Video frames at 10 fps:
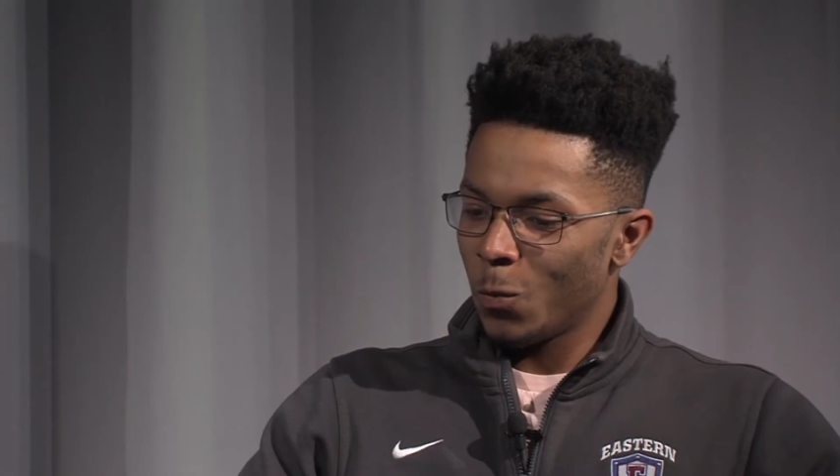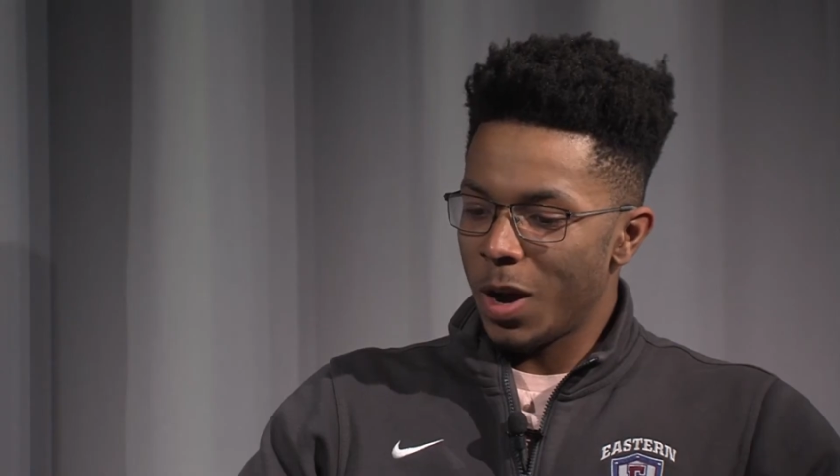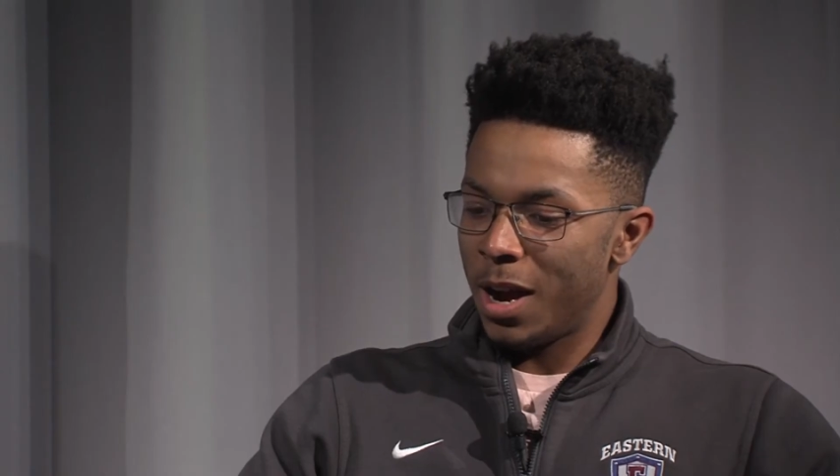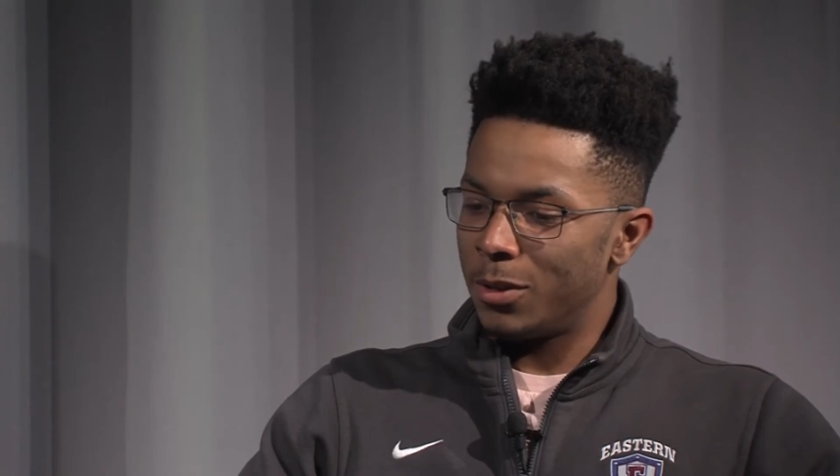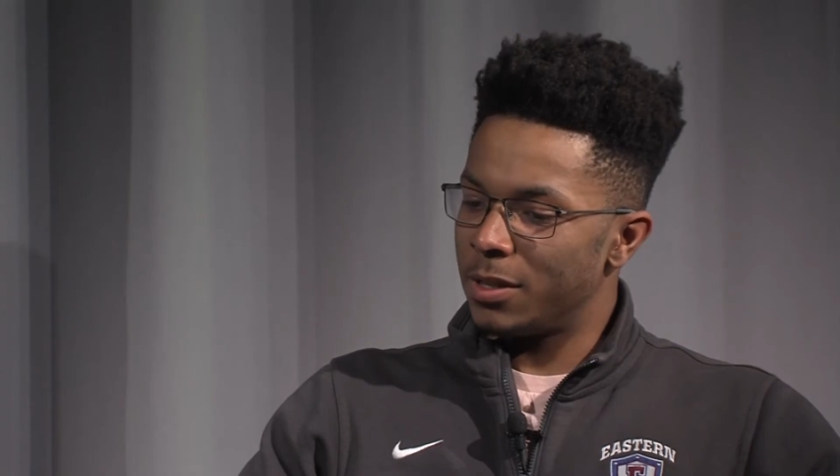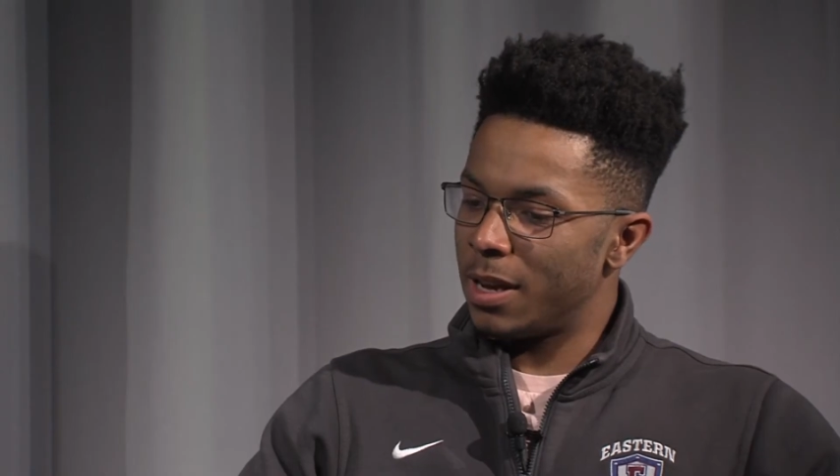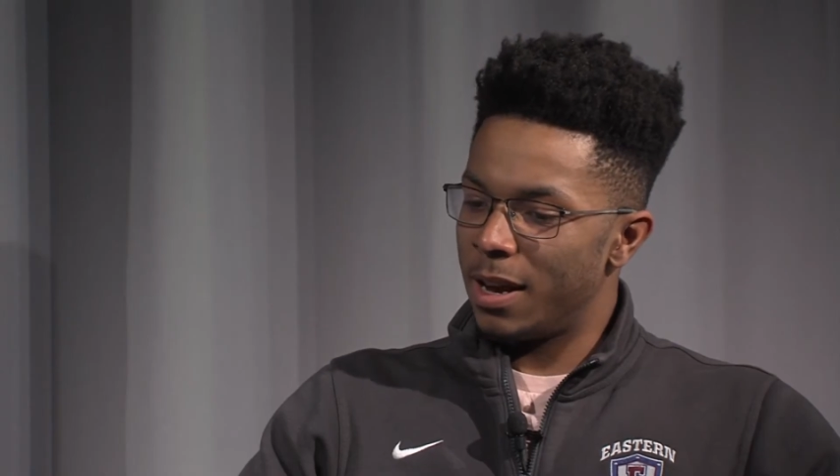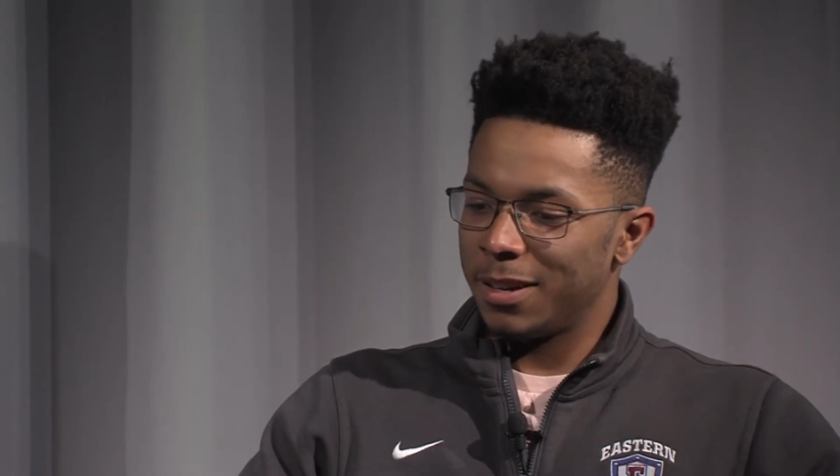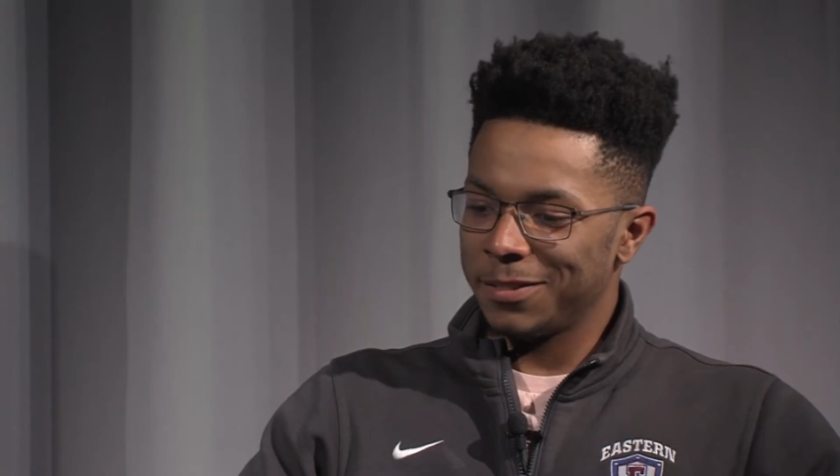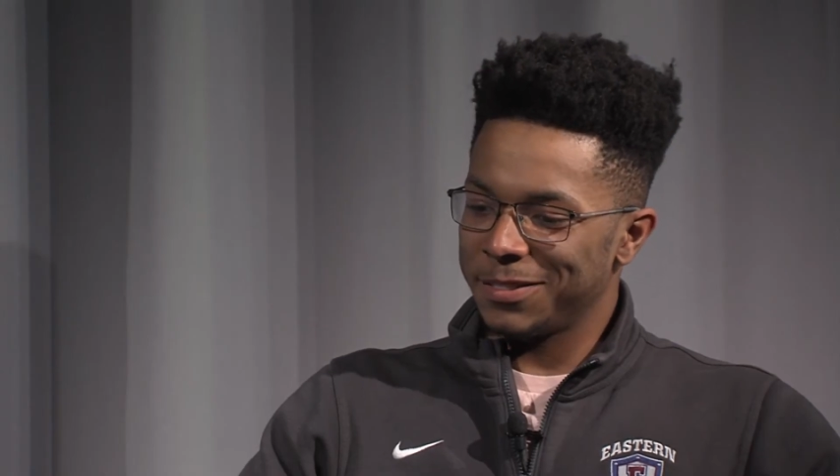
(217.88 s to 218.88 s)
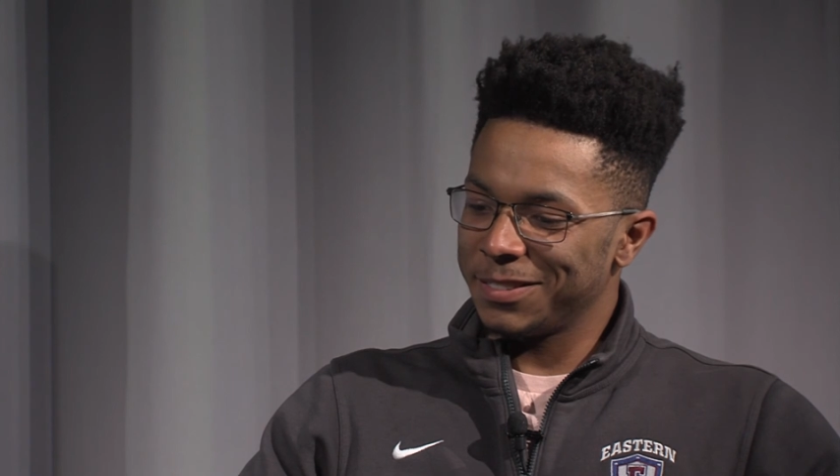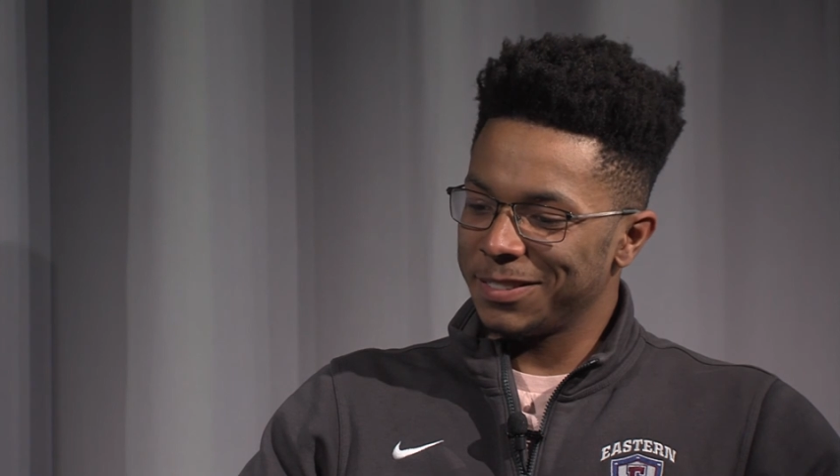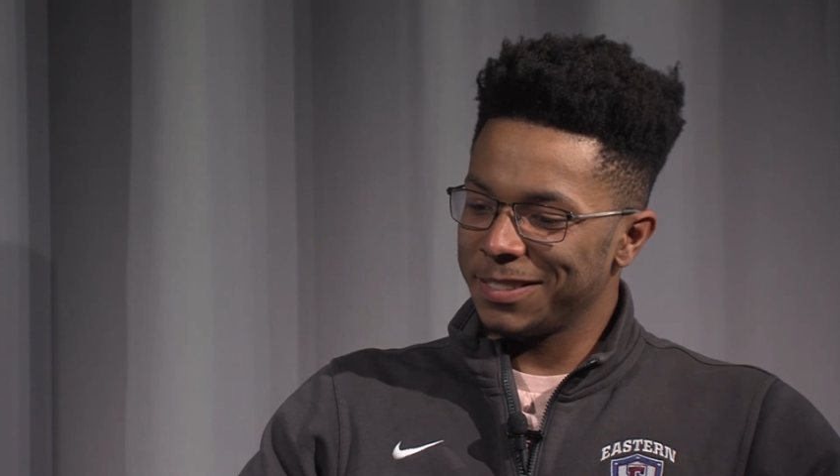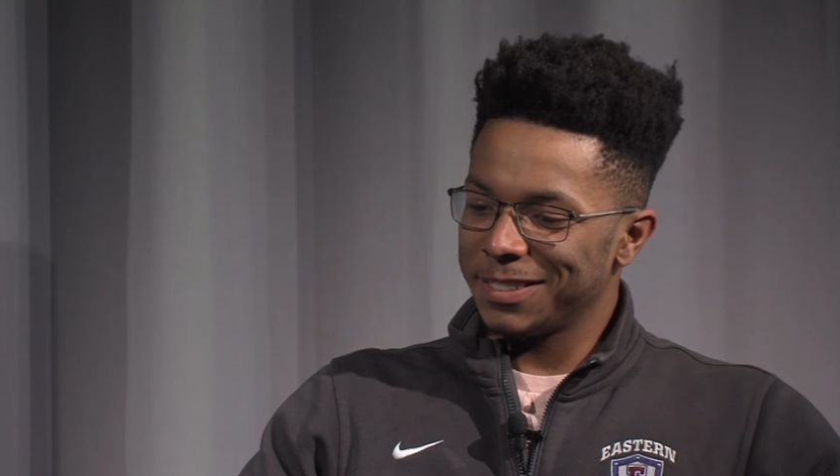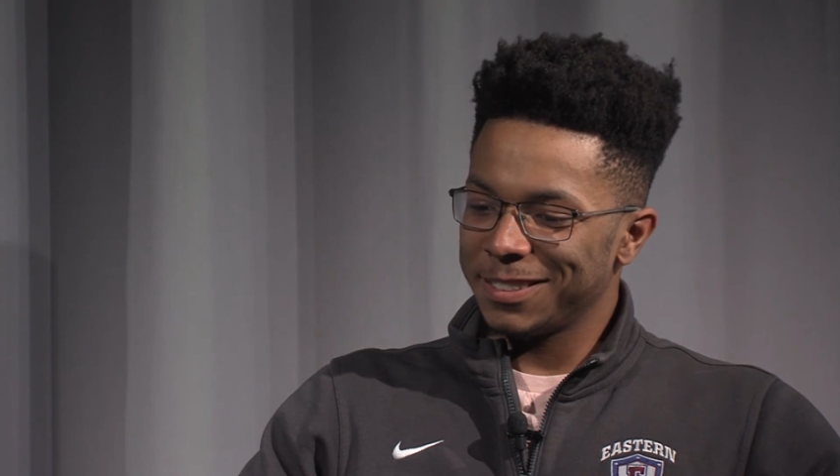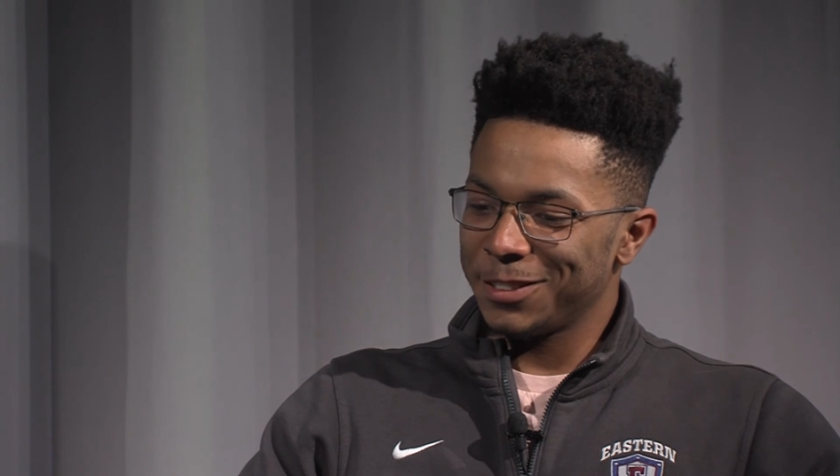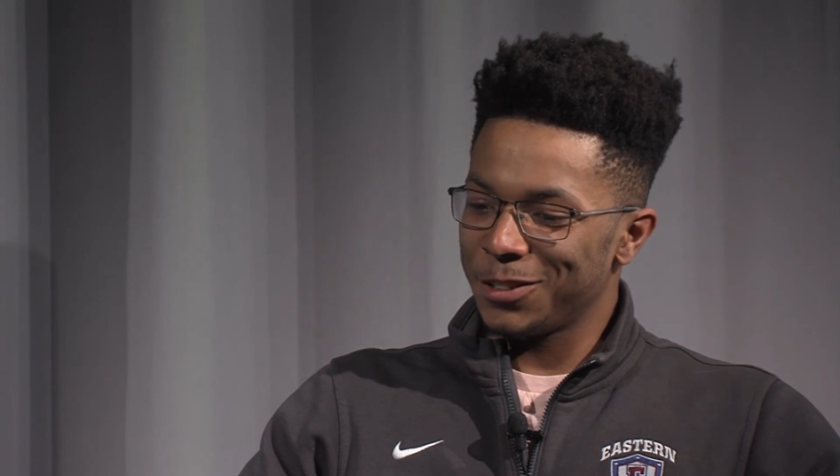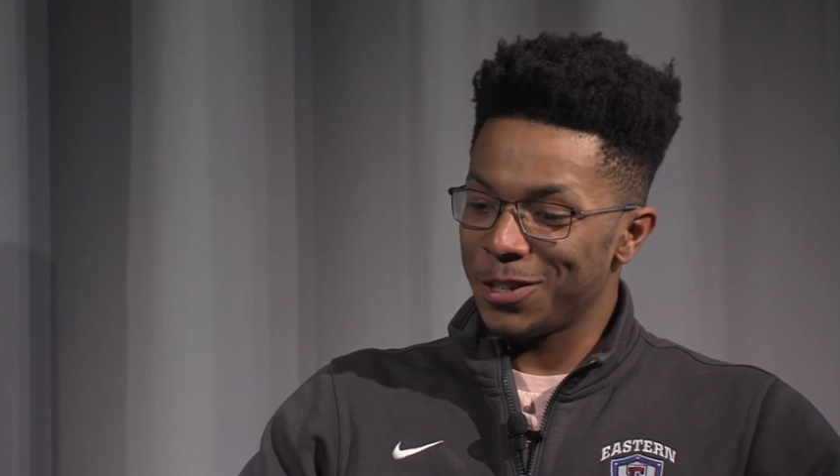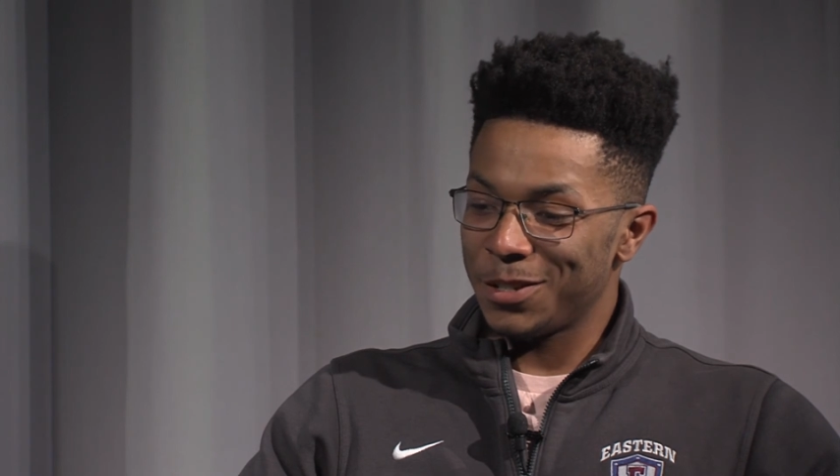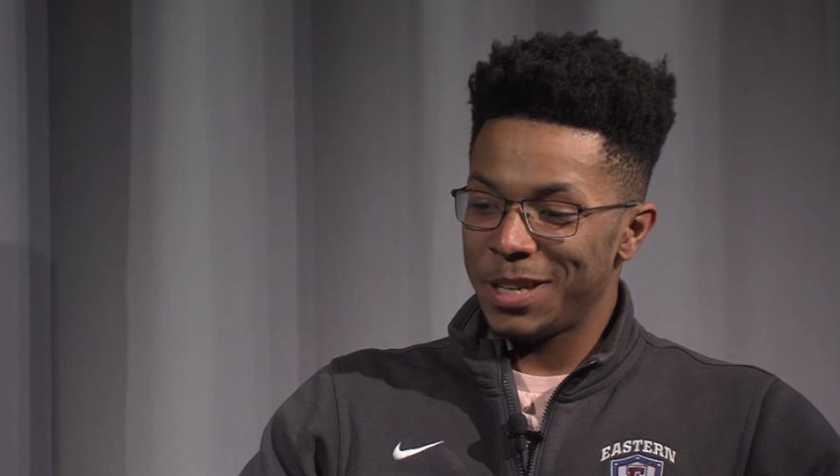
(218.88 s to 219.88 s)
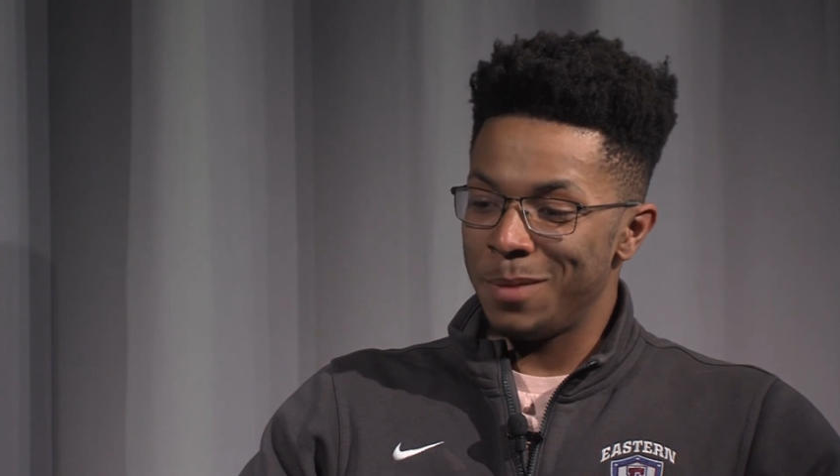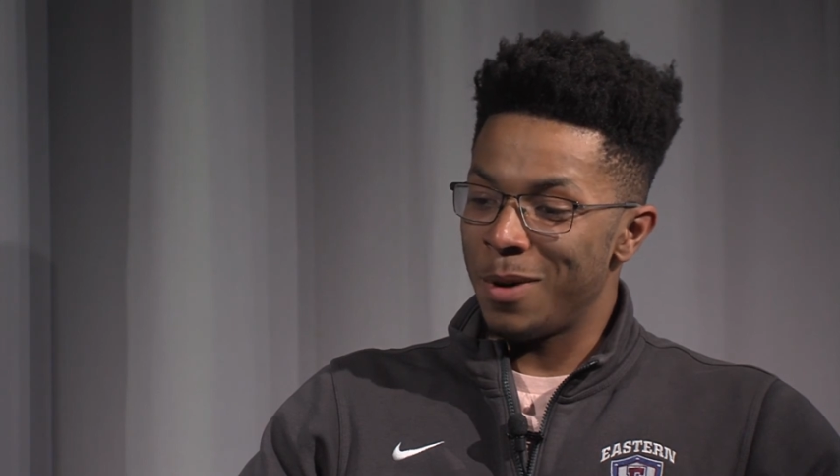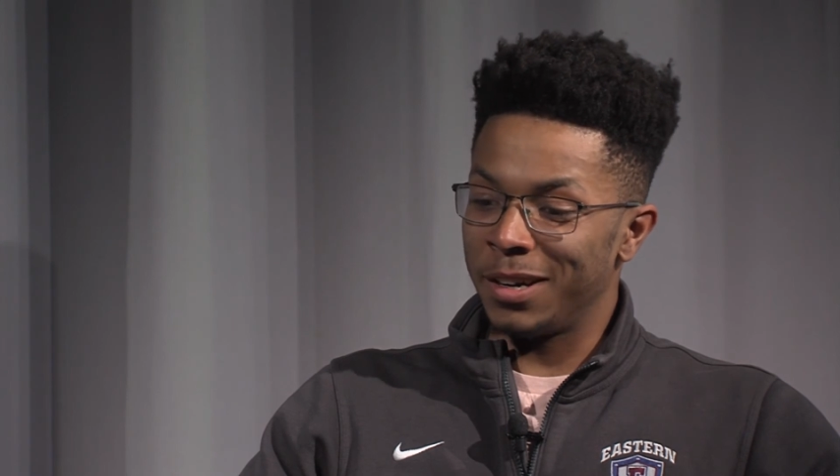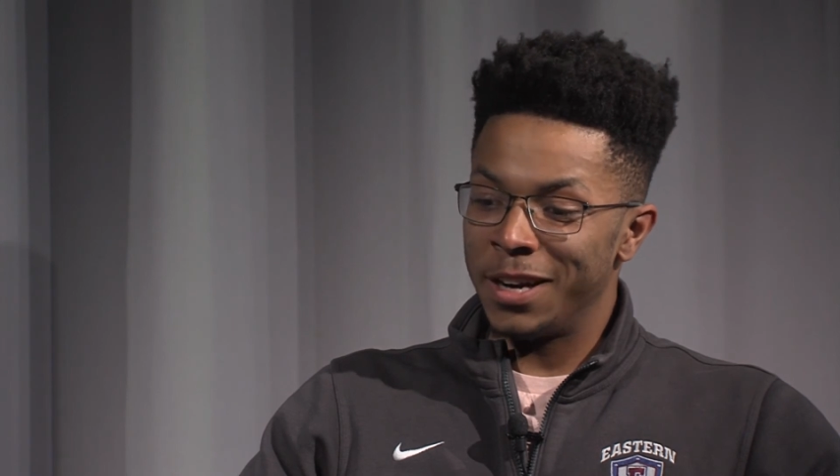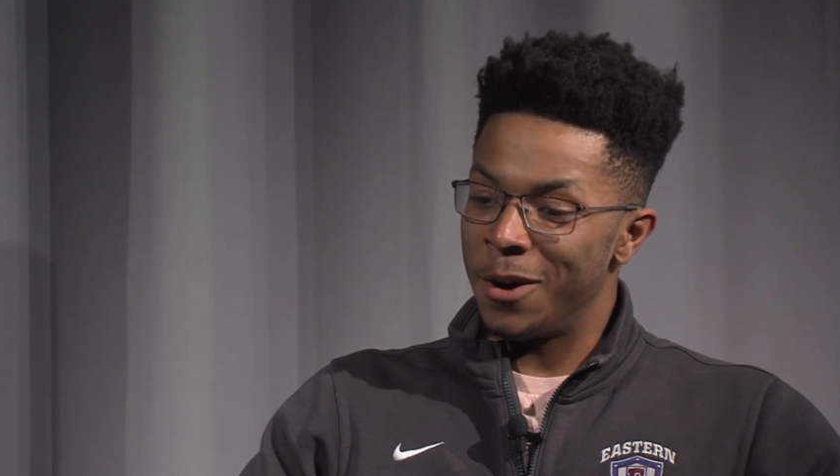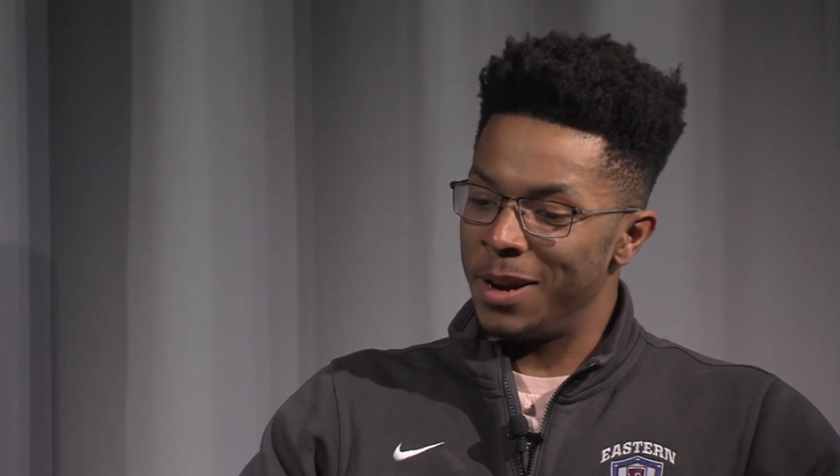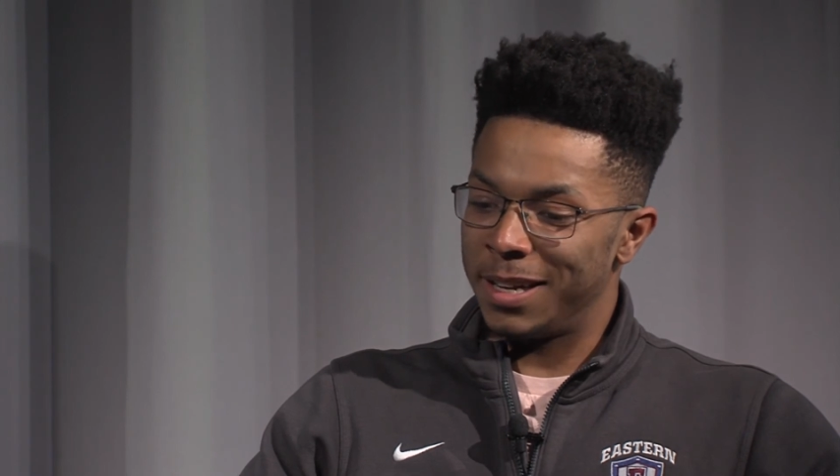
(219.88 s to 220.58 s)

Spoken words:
I would say just keep on going.